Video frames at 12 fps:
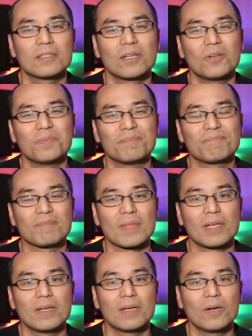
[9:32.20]
So,
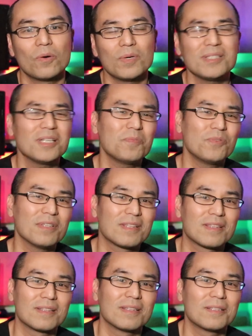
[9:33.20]
what's up with
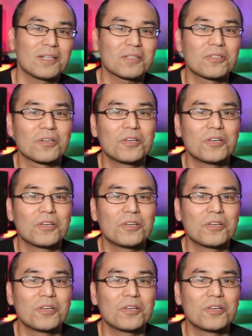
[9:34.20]
Dr.